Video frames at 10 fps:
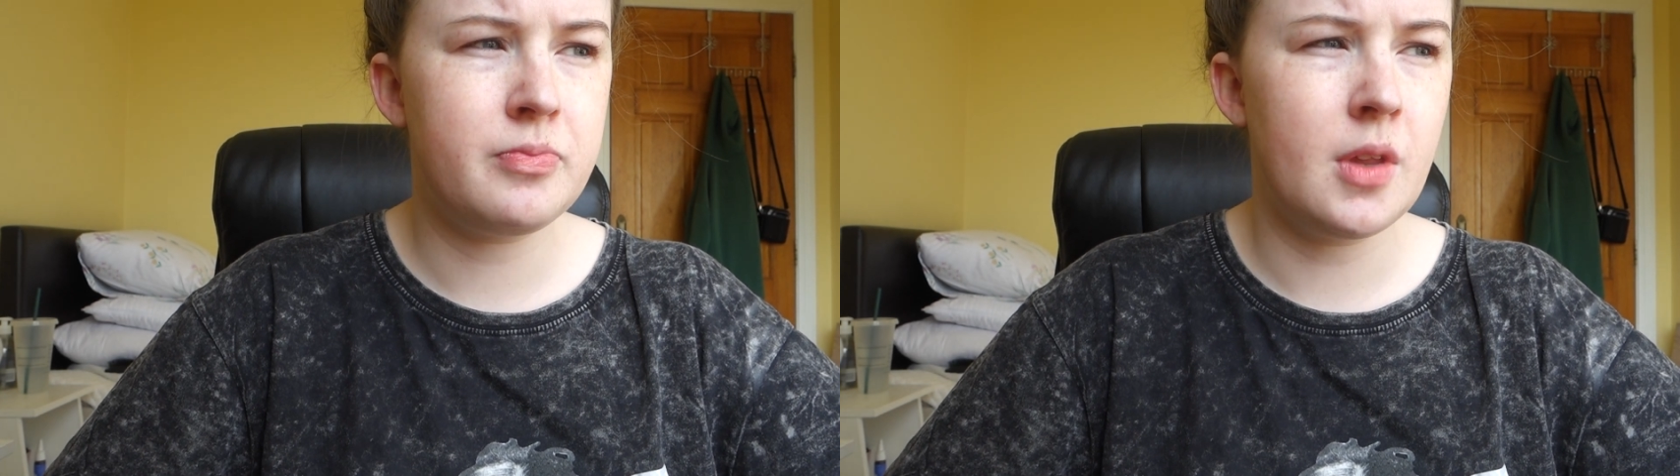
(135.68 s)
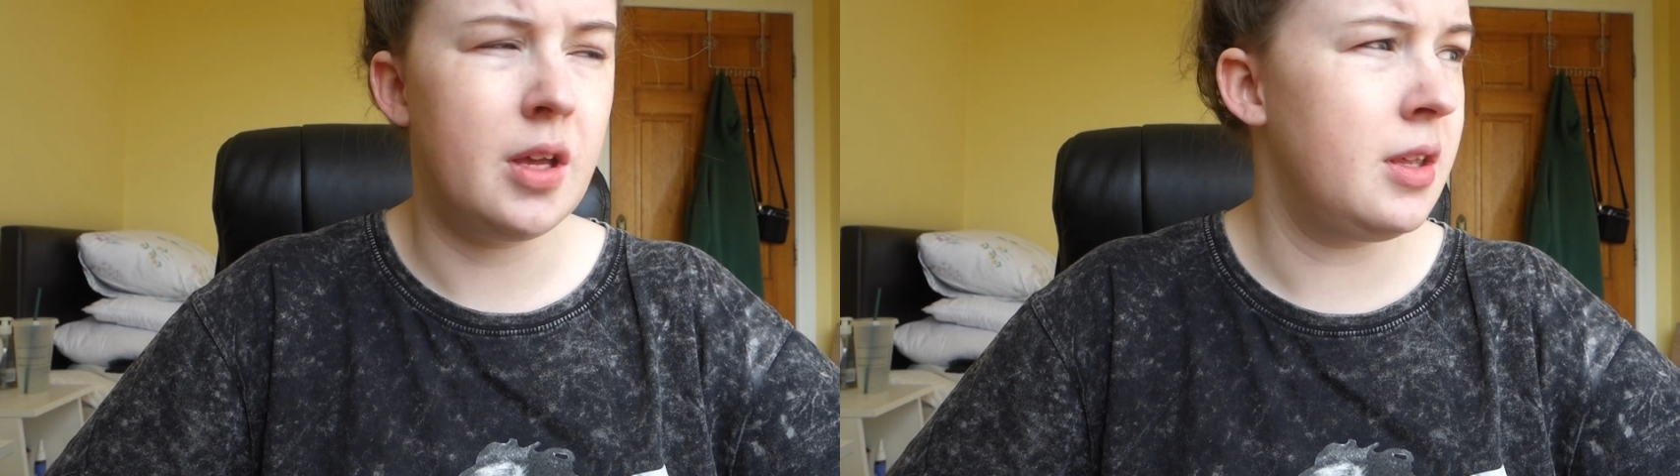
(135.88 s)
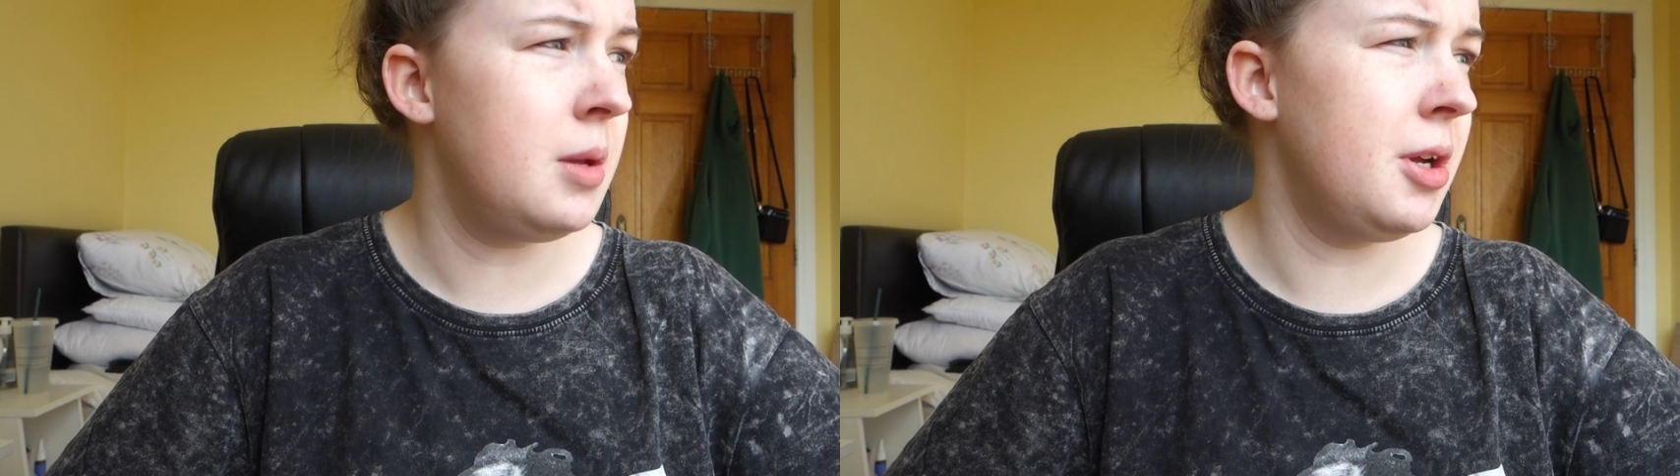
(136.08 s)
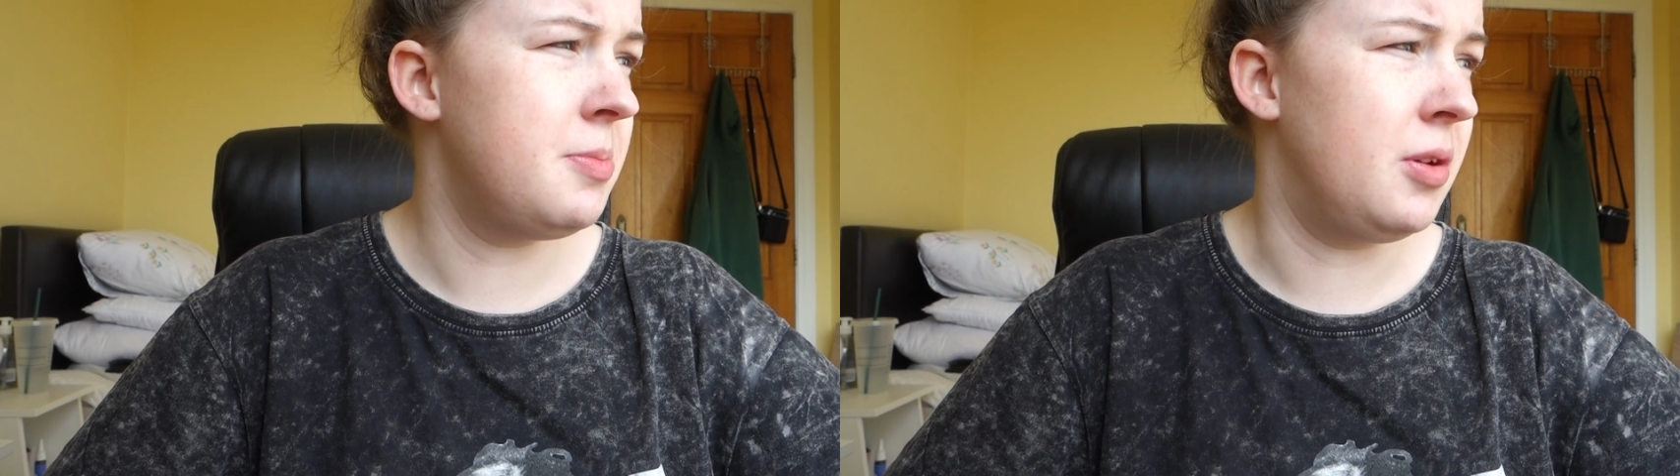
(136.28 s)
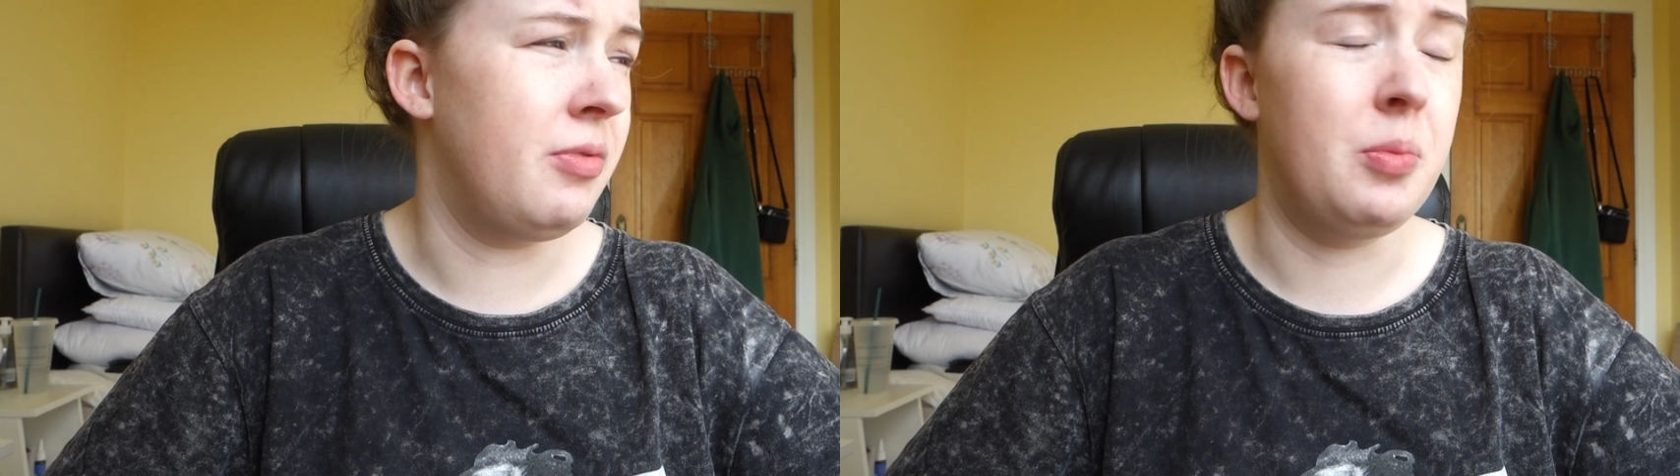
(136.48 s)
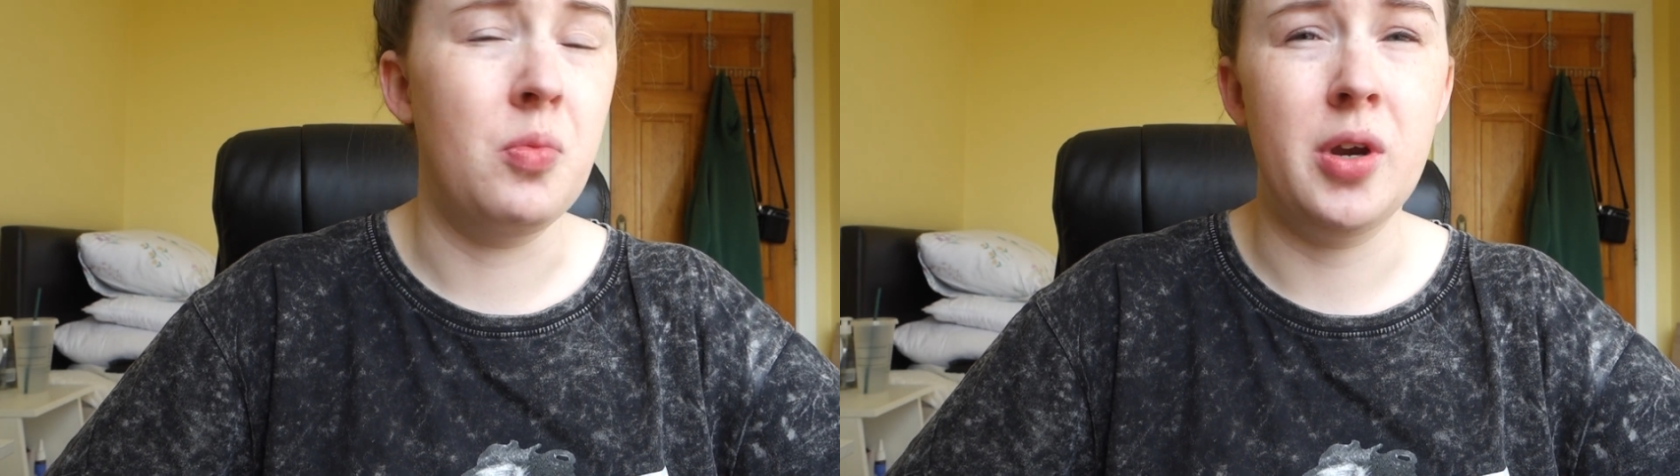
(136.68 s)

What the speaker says: I think it might have been around